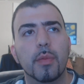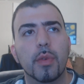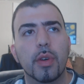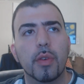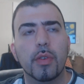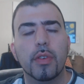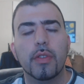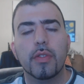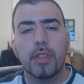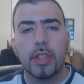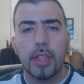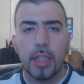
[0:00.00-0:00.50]

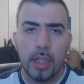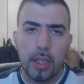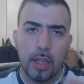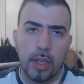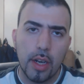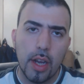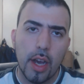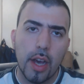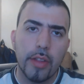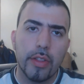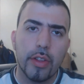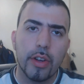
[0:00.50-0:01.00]
what we've seen
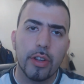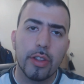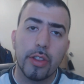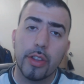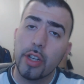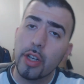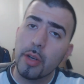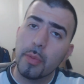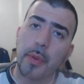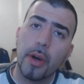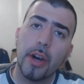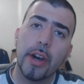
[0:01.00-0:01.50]
on other
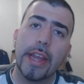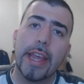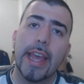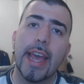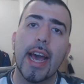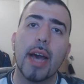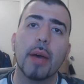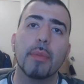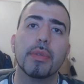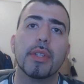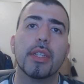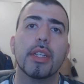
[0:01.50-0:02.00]
third-party
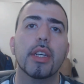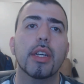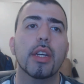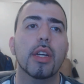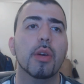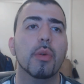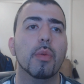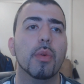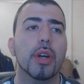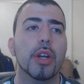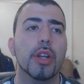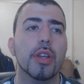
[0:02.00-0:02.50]
apps
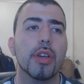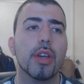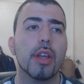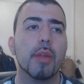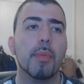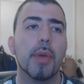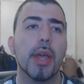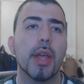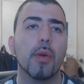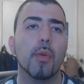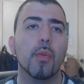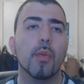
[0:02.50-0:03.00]
where you
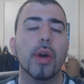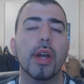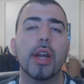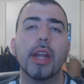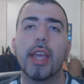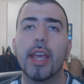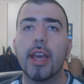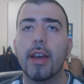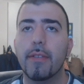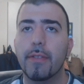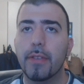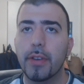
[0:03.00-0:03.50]
can make one
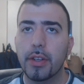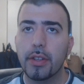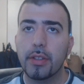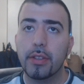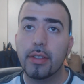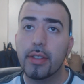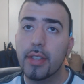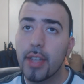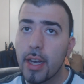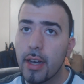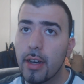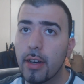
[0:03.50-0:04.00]
account for
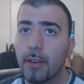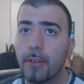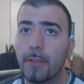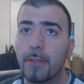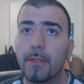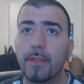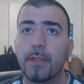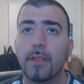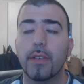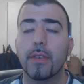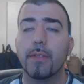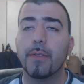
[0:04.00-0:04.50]
yourself
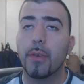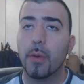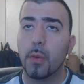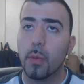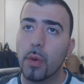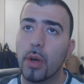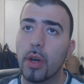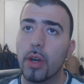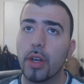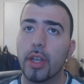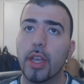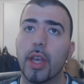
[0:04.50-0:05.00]
for
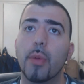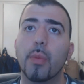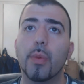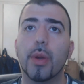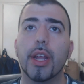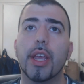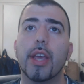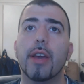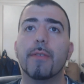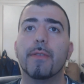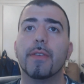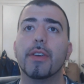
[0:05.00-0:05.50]
work and
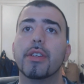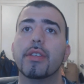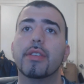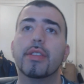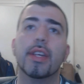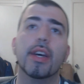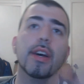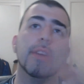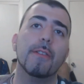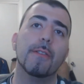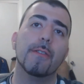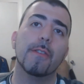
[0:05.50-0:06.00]
one account for
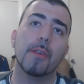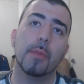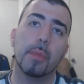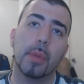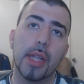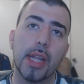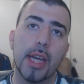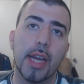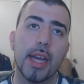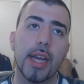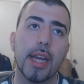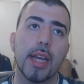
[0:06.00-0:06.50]
yourself for
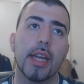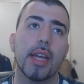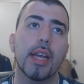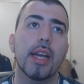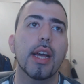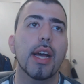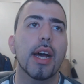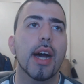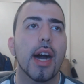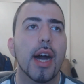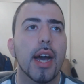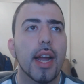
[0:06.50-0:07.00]
play.
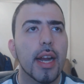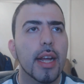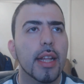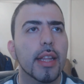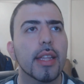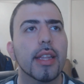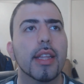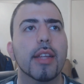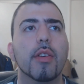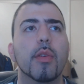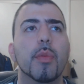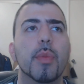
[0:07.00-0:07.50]
And I
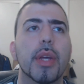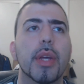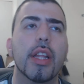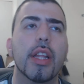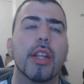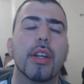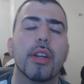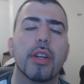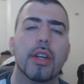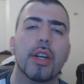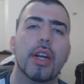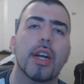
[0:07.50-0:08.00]
think that
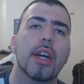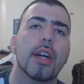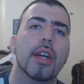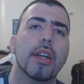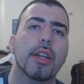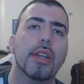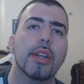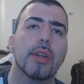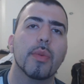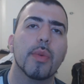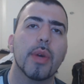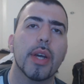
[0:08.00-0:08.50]

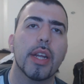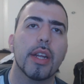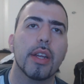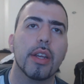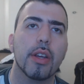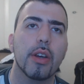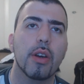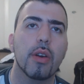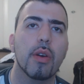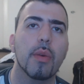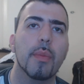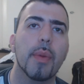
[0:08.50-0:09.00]
another good way to
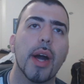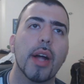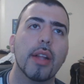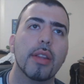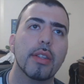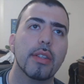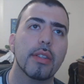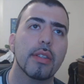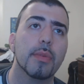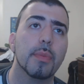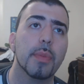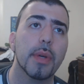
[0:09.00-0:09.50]
go
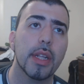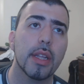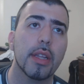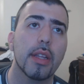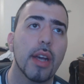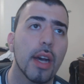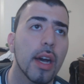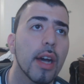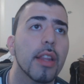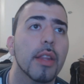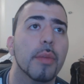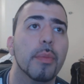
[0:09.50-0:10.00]
about this. But
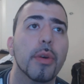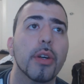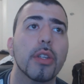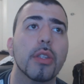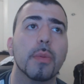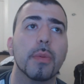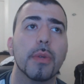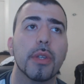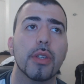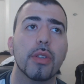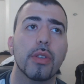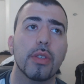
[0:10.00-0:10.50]
the
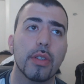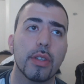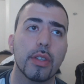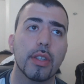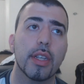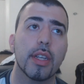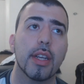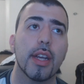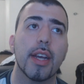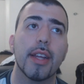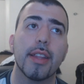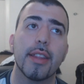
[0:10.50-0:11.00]
multiple users
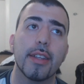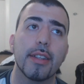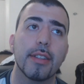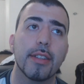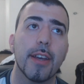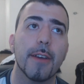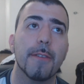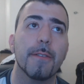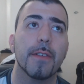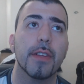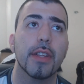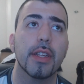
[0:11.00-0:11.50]
thing, I think
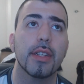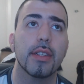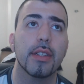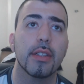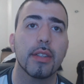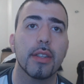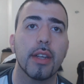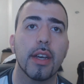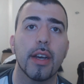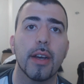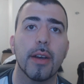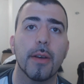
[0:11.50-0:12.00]
definitely
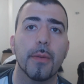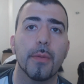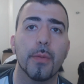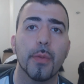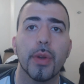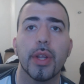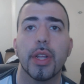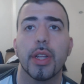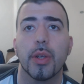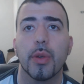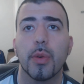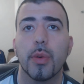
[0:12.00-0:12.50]
is
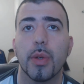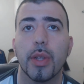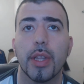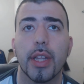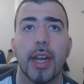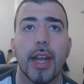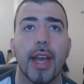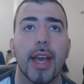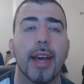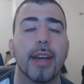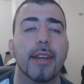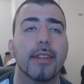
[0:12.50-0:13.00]
really cool
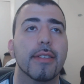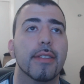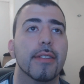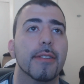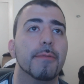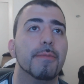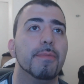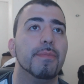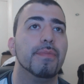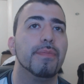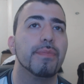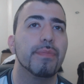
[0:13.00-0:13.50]
that it has
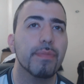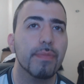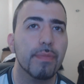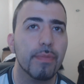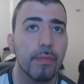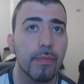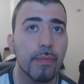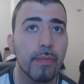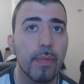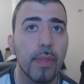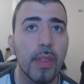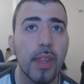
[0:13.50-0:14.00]
it.
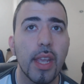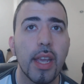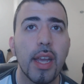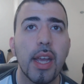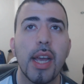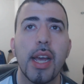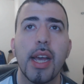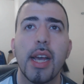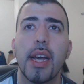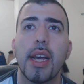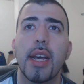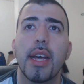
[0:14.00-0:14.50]

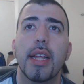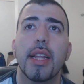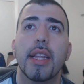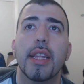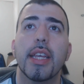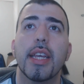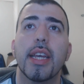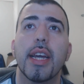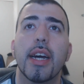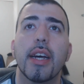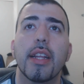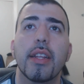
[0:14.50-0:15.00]

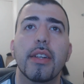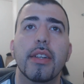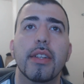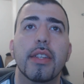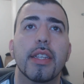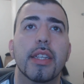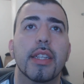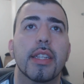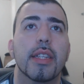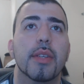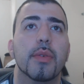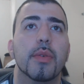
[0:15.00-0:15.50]
The other
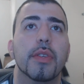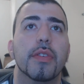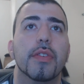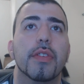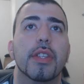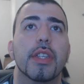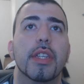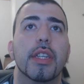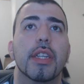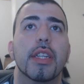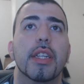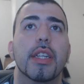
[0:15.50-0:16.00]
thing that we've
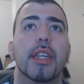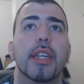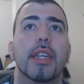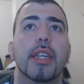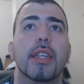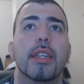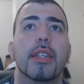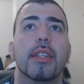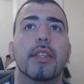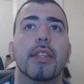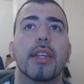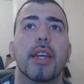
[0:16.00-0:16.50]
seen
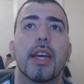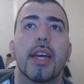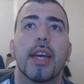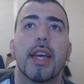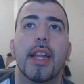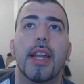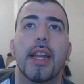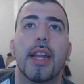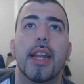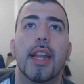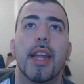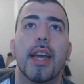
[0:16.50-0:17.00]
is
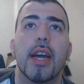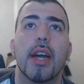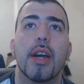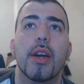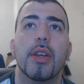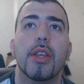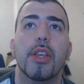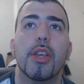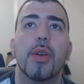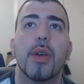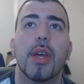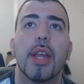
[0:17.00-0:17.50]

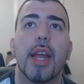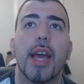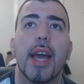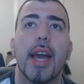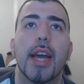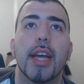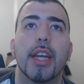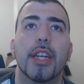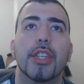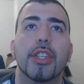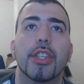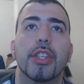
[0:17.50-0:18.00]
now you can
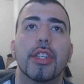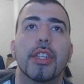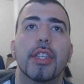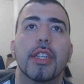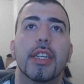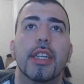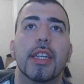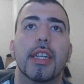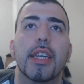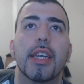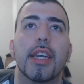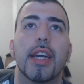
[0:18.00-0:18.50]

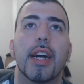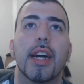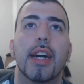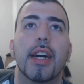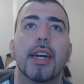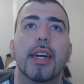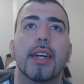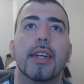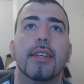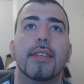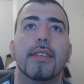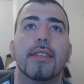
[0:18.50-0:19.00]
actually
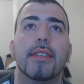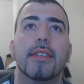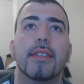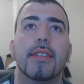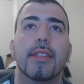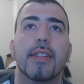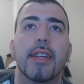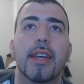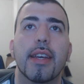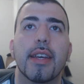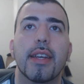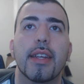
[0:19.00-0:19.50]

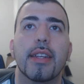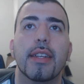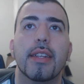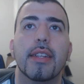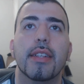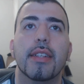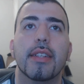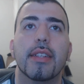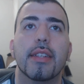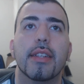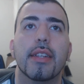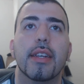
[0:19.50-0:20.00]

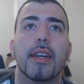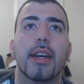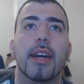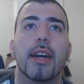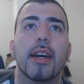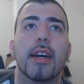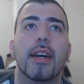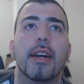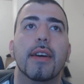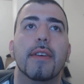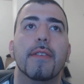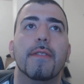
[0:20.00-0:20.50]
send
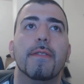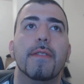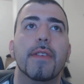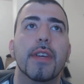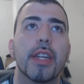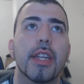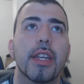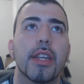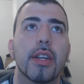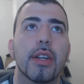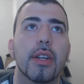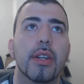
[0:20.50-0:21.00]

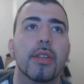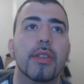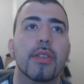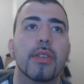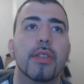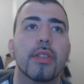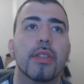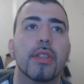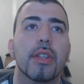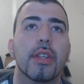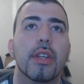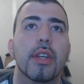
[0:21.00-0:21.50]

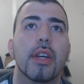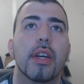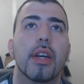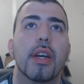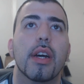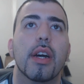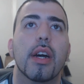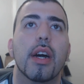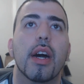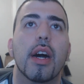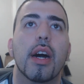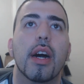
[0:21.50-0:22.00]
videos
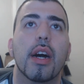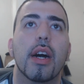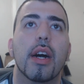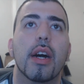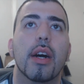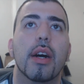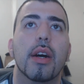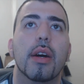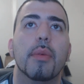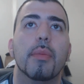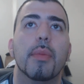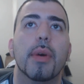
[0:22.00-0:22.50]

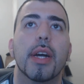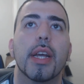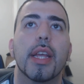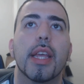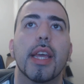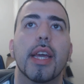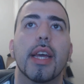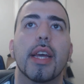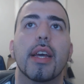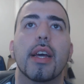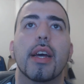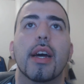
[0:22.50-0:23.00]

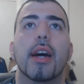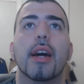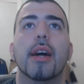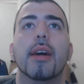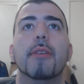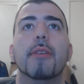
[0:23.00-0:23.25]
again.